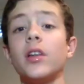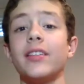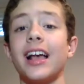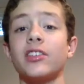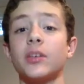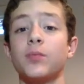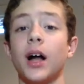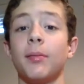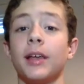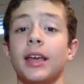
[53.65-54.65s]
one is actually
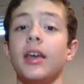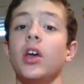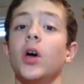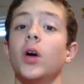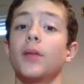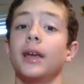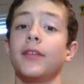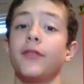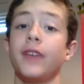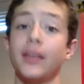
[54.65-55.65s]
probably one of my
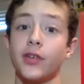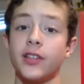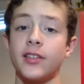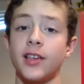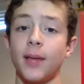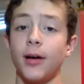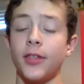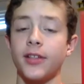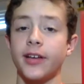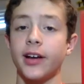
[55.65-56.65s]
favorites
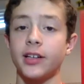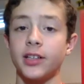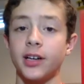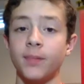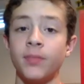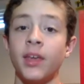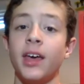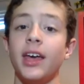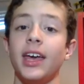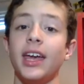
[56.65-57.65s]
about this character.
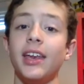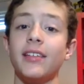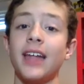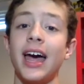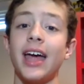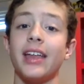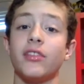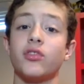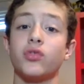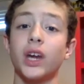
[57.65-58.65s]
It is that
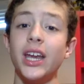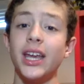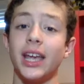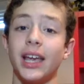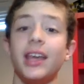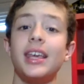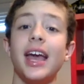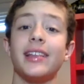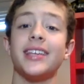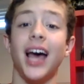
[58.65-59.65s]
in training, he
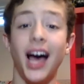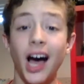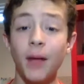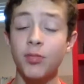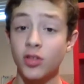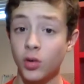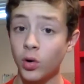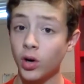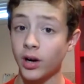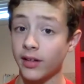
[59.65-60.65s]
had top
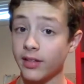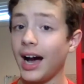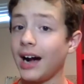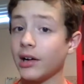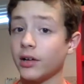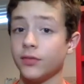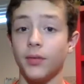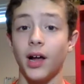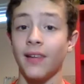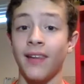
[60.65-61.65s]
scores out of
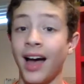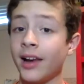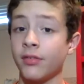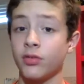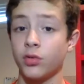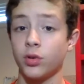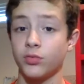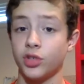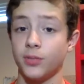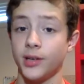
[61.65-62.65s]
a lot of
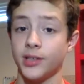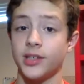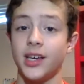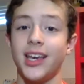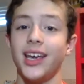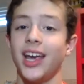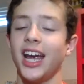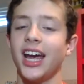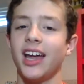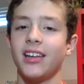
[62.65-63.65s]
Stormtroopers,
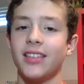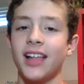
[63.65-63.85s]
and